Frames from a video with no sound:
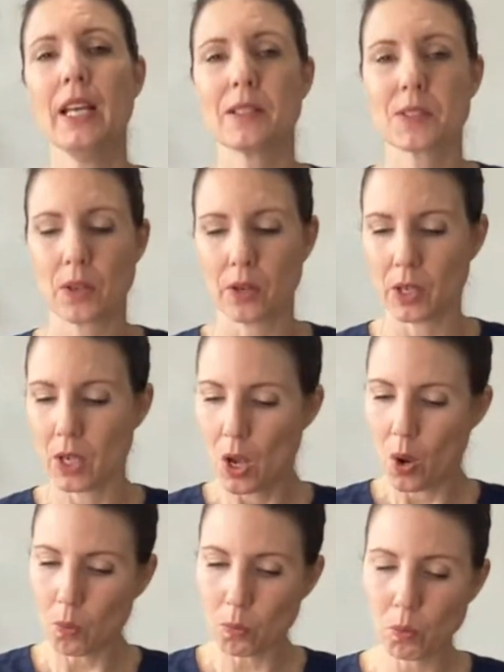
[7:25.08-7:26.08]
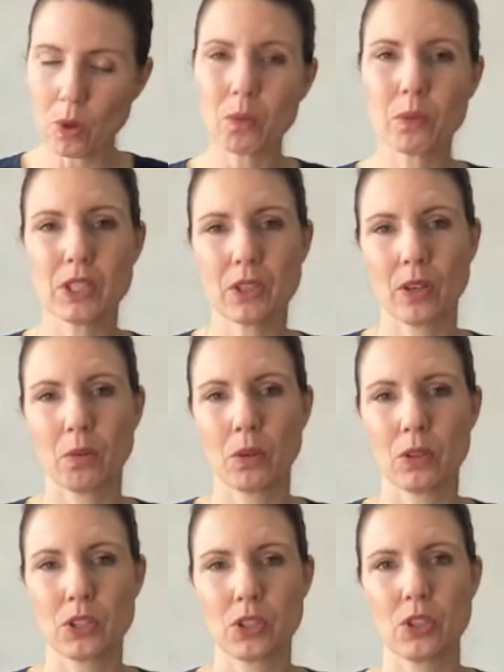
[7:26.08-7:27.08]
So what we don't
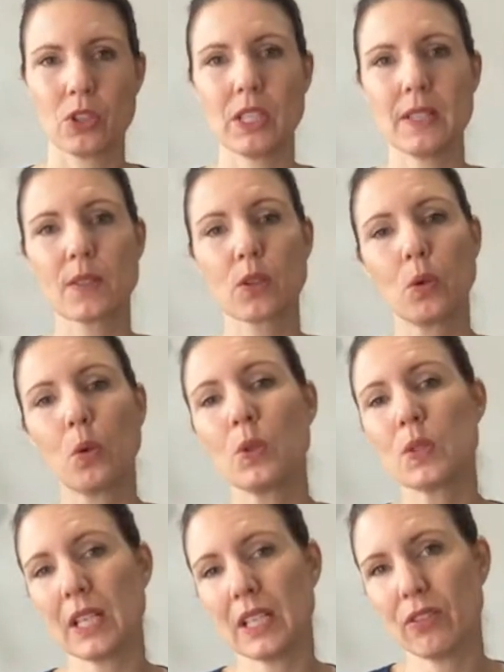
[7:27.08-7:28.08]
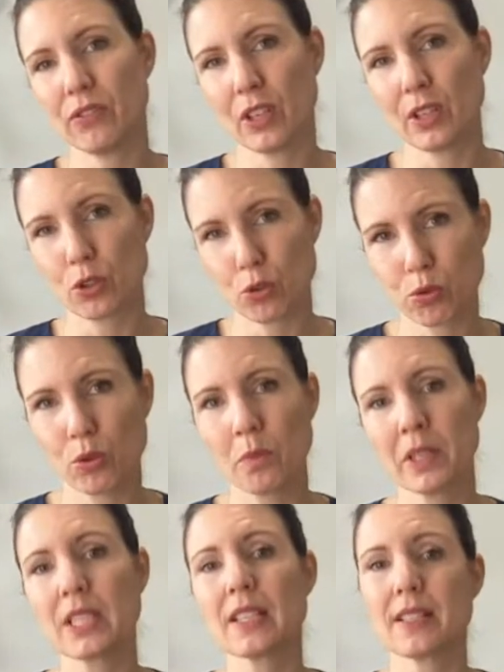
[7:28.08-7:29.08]
want to do is cause any further
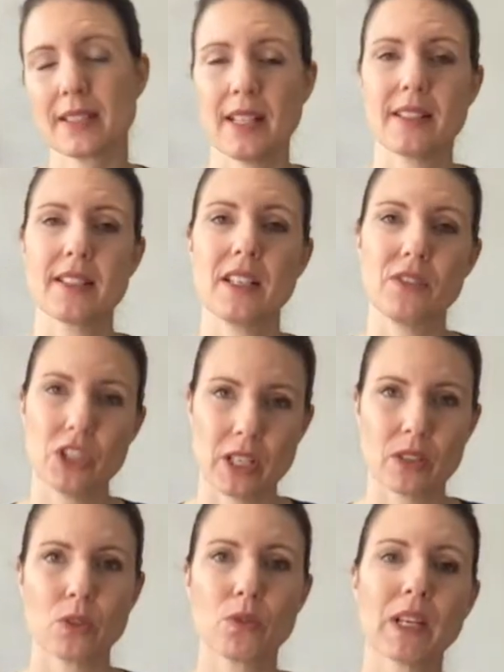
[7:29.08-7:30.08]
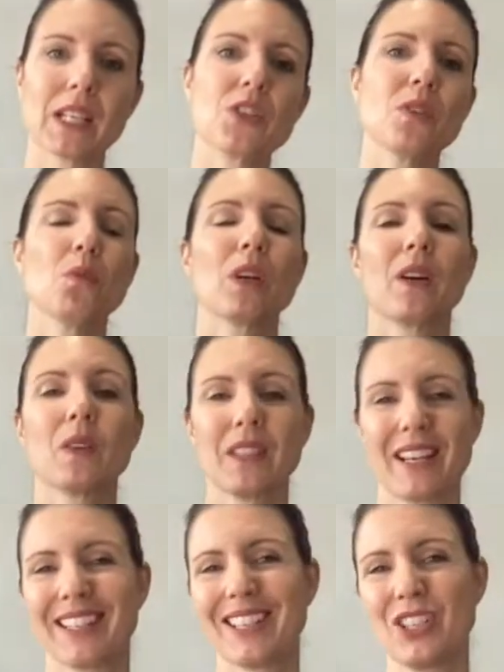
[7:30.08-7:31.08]
trauma to the sensitive genital region. What I would
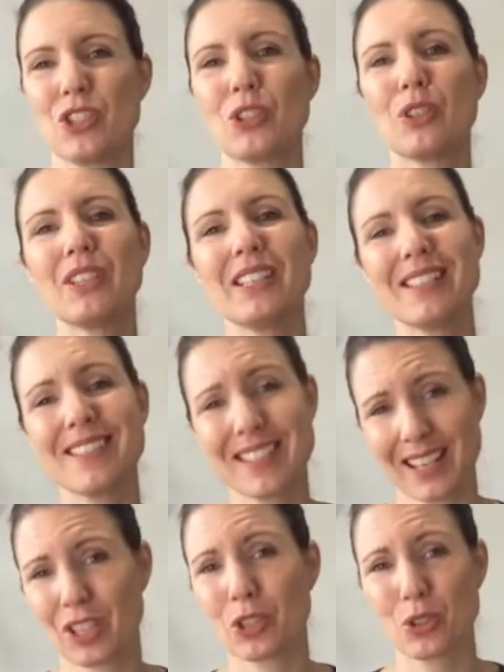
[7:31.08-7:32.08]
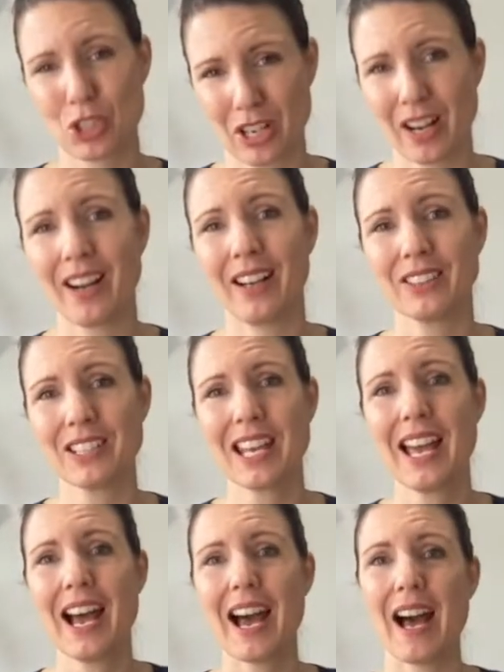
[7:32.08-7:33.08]
like you to do is take your child
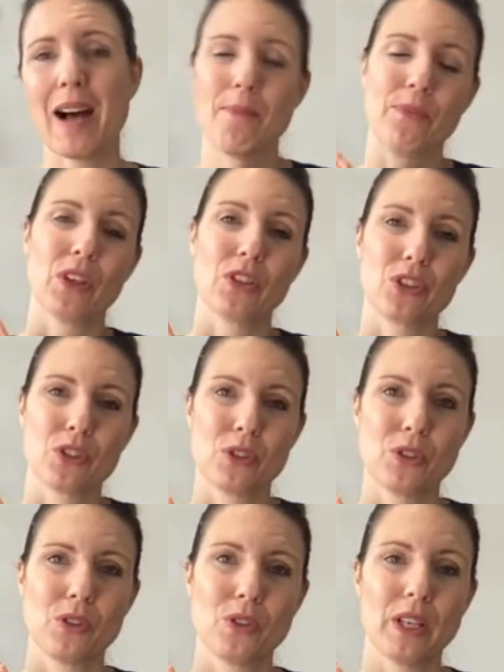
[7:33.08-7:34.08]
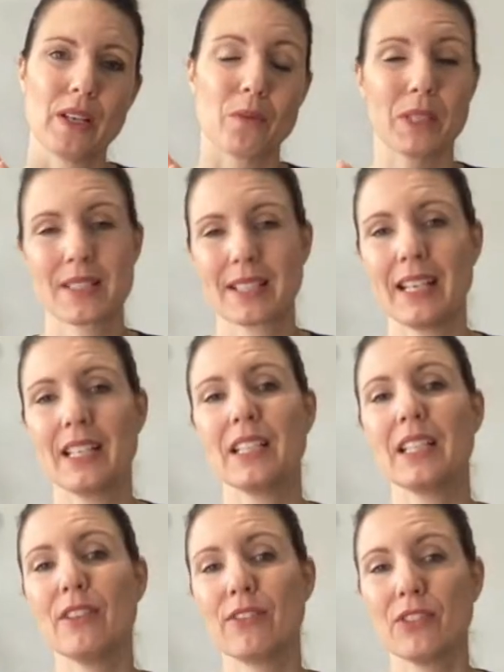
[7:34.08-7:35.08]
to, once
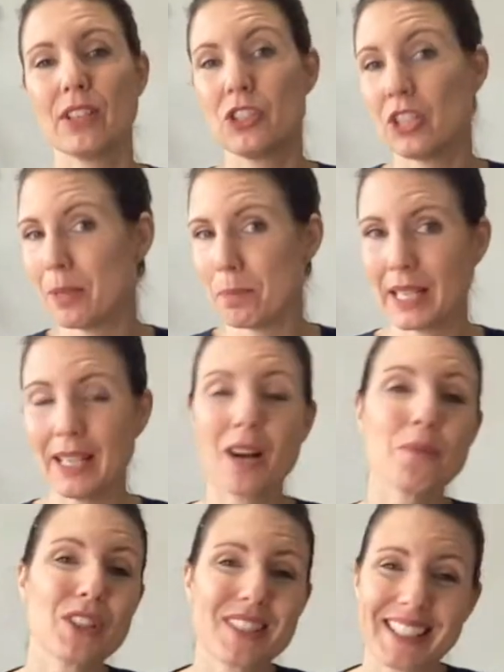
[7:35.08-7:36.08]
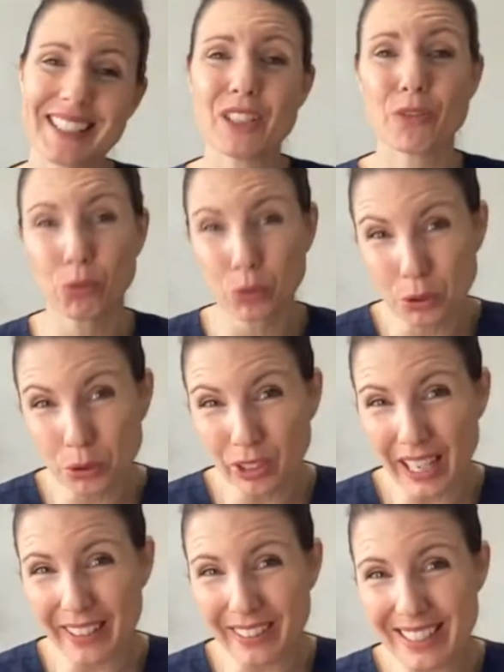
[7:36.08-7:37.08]
again, if a GP, I'm just thinking of
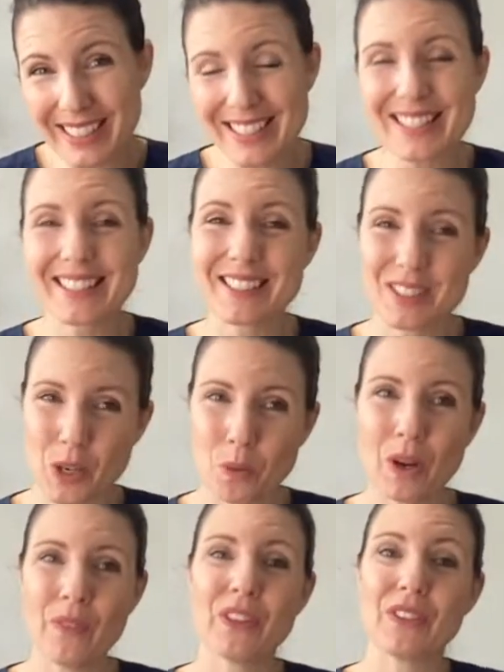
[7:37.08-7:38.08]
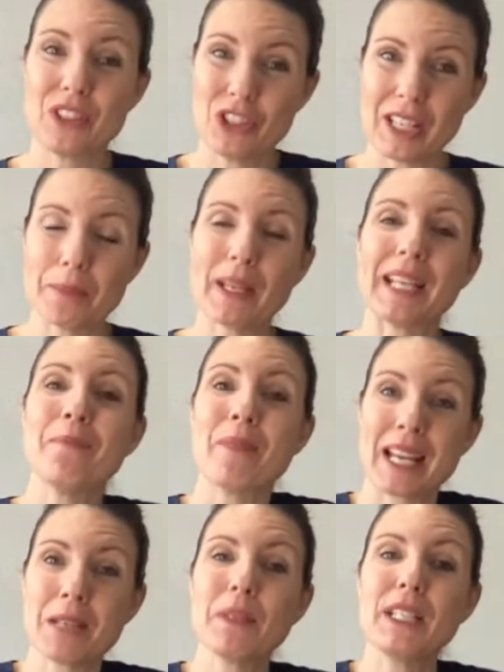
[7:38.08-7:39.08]
rural areas and so on, that the GP
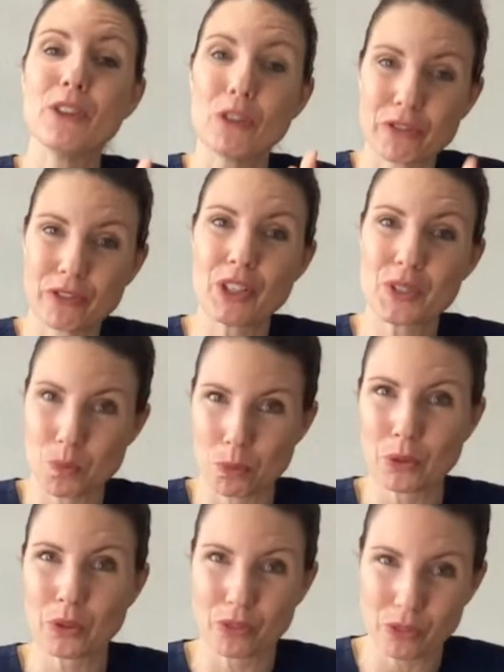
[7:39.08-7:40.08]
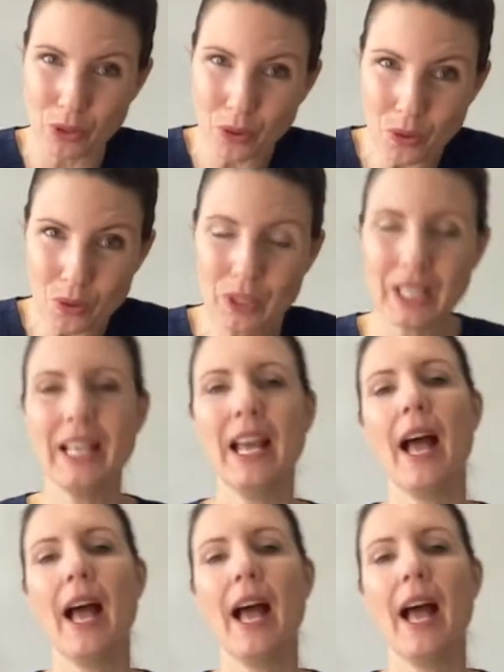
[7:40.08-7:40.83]
may be your first port of call,